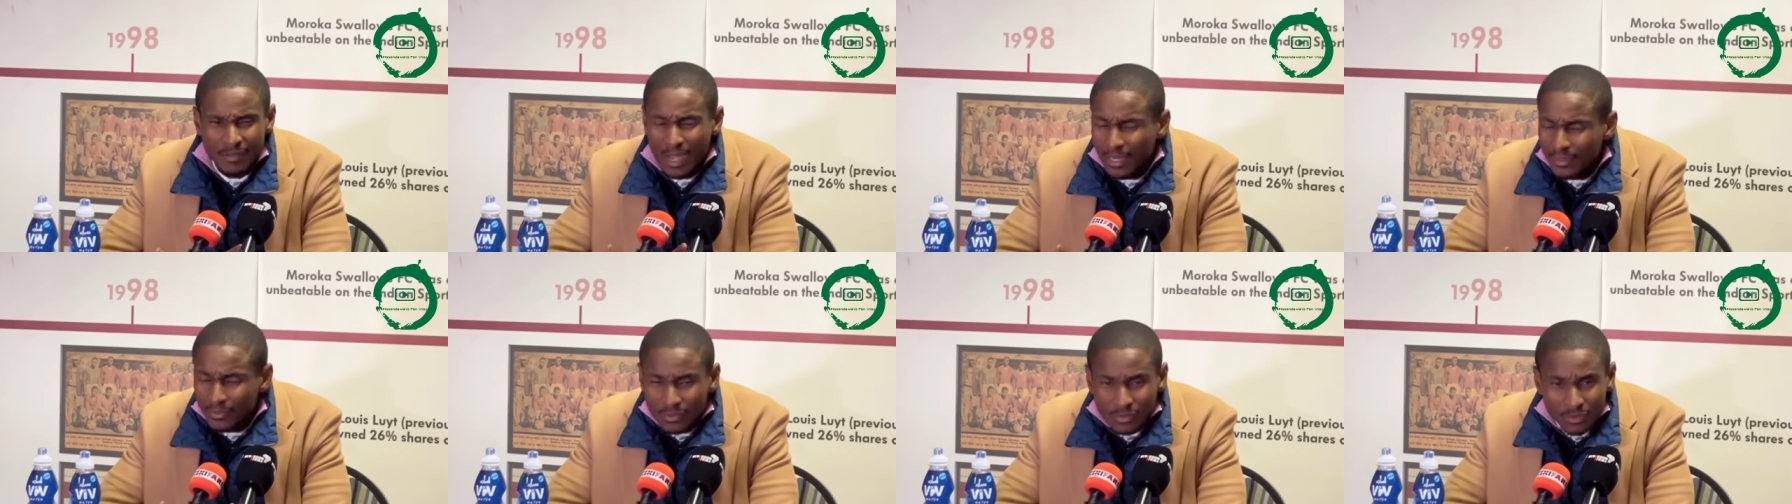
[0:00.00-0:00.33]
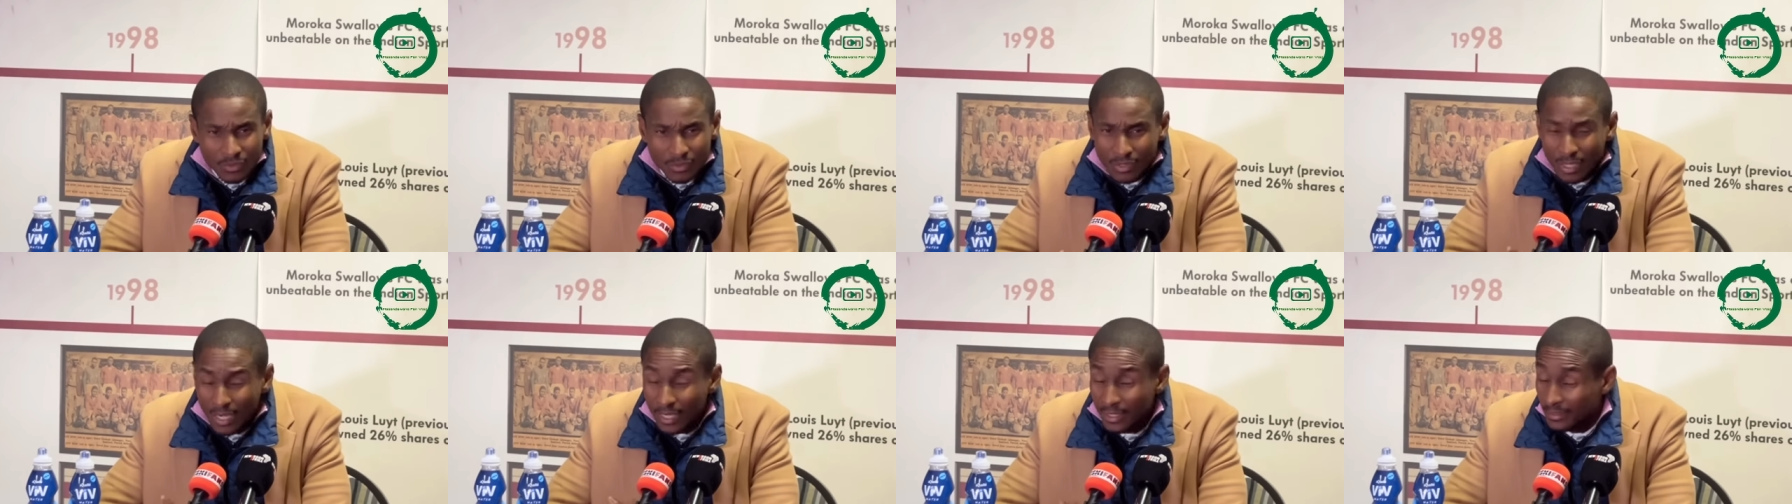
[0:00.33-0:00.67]
I don't
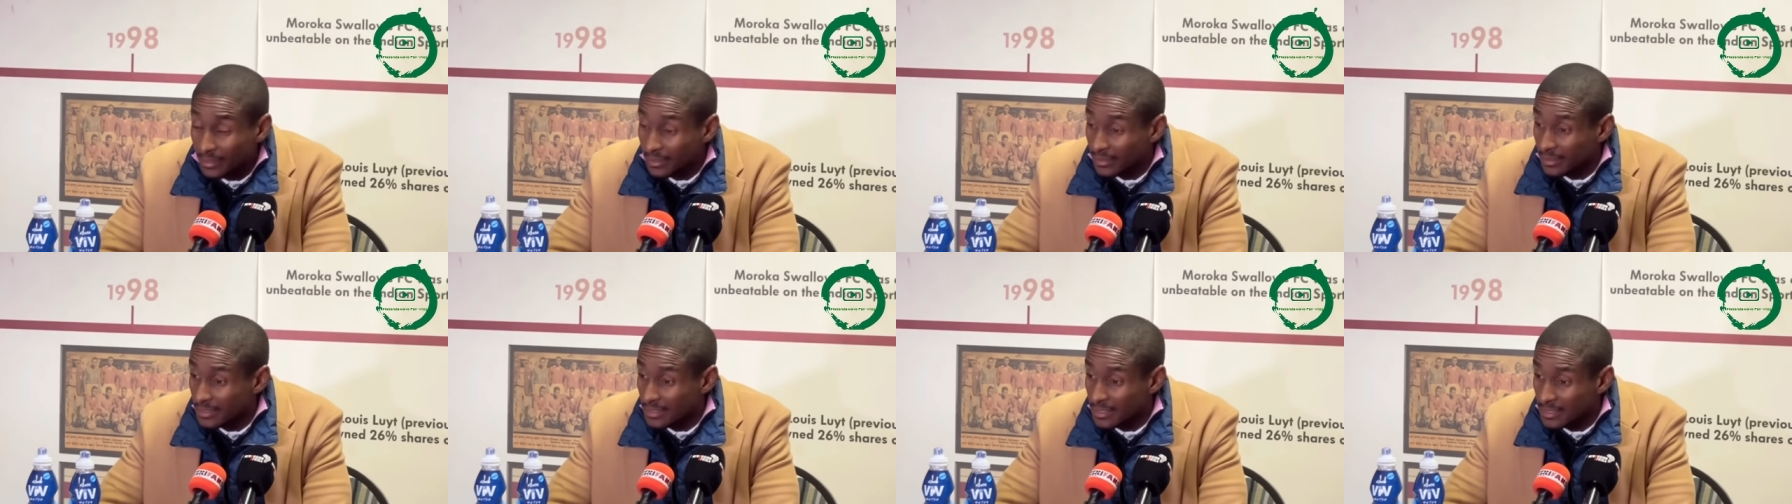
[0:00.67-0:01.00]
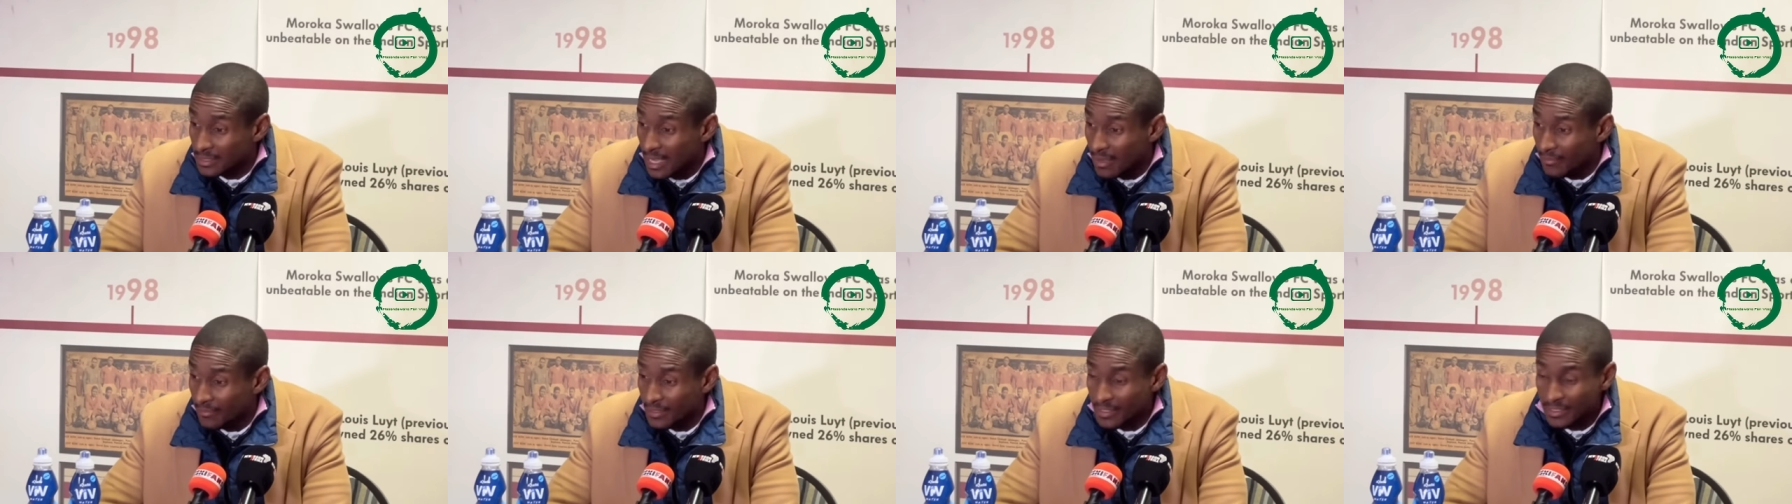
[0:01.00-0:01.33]
know. I think it's
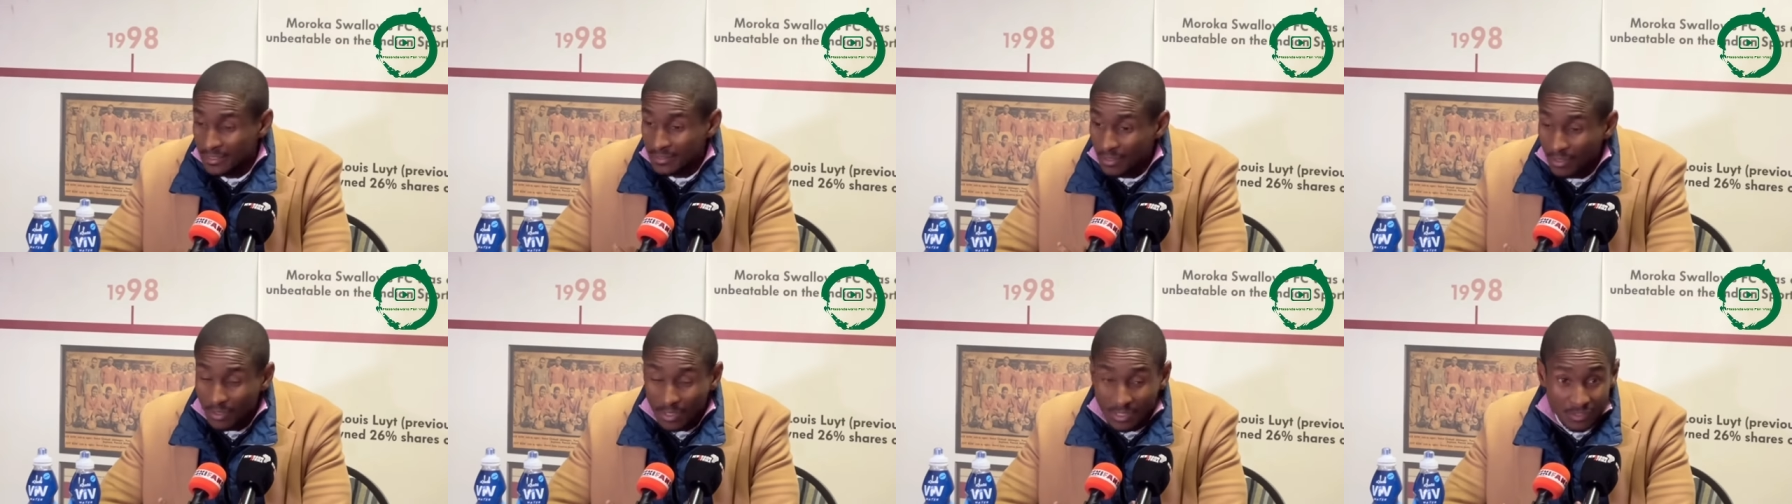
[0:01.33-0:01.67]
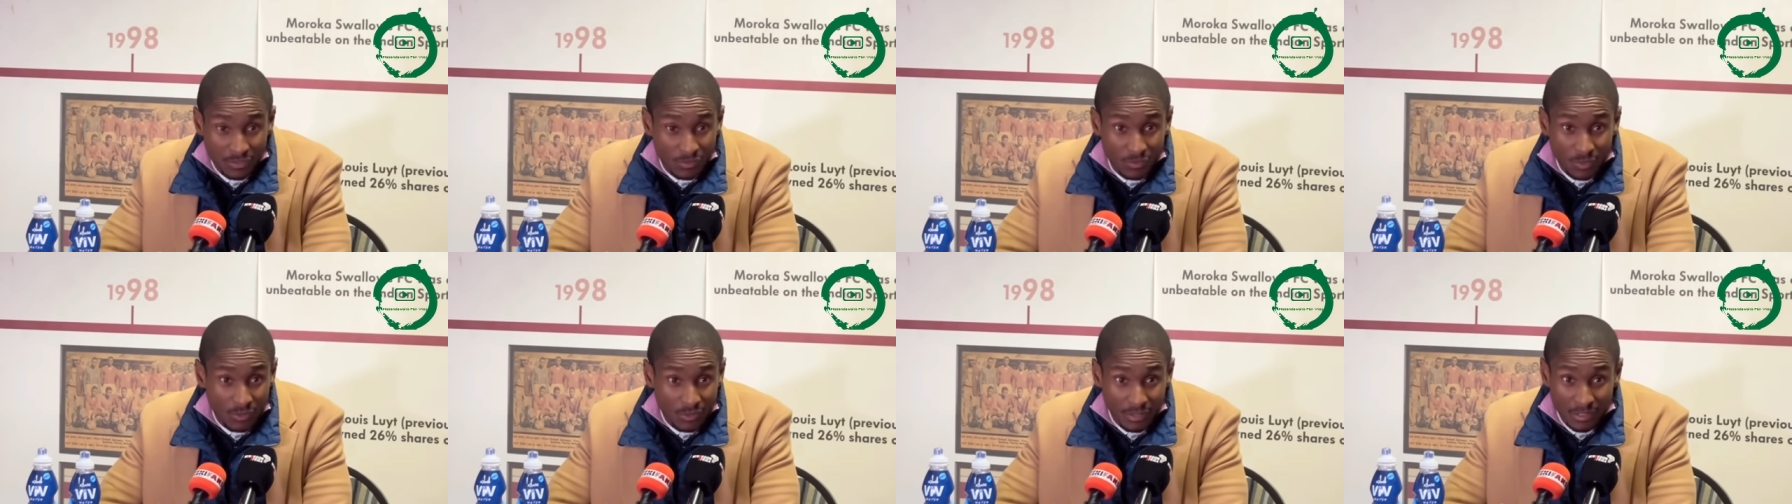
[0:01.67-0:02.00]
SAFA as the
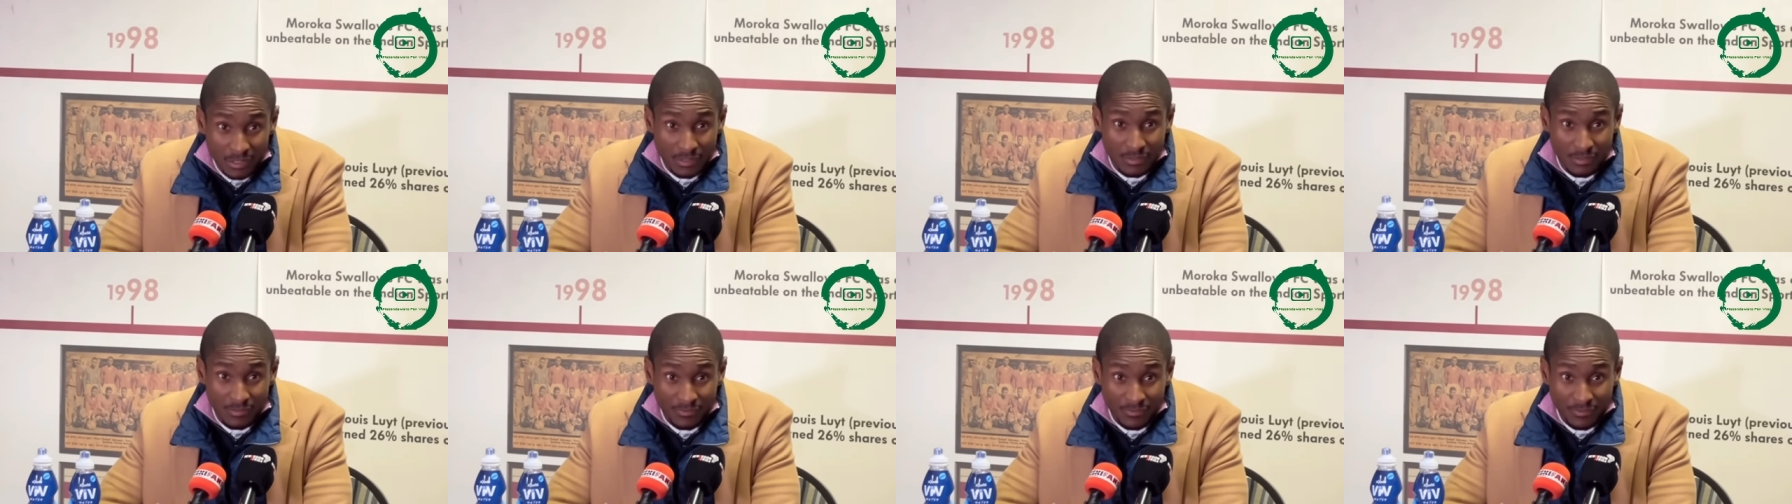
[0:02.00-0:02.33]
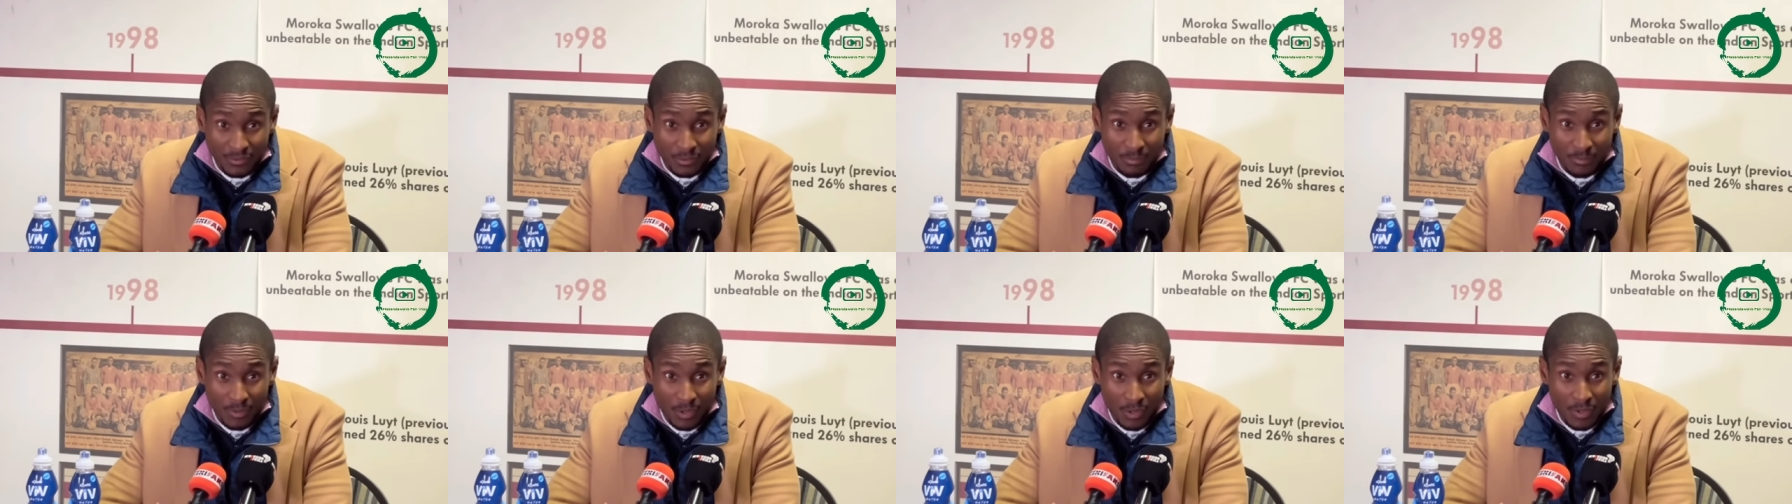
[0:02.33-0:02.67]
custodians of
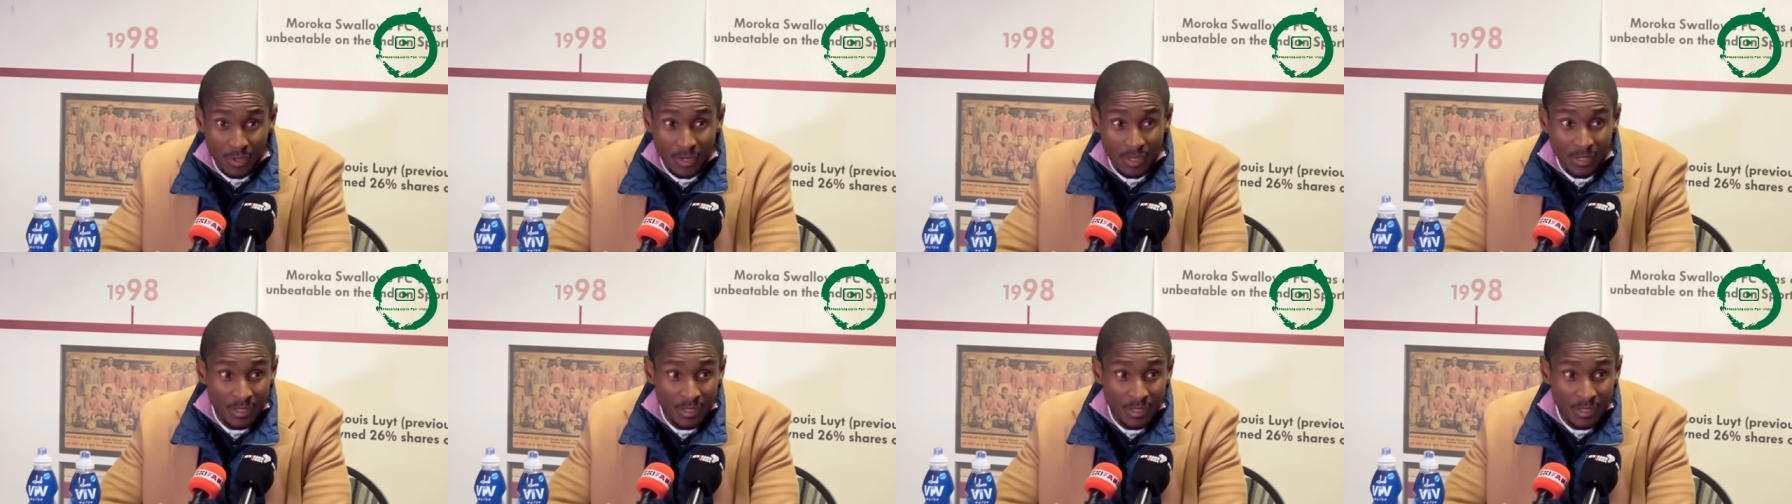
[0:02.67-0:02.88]
football.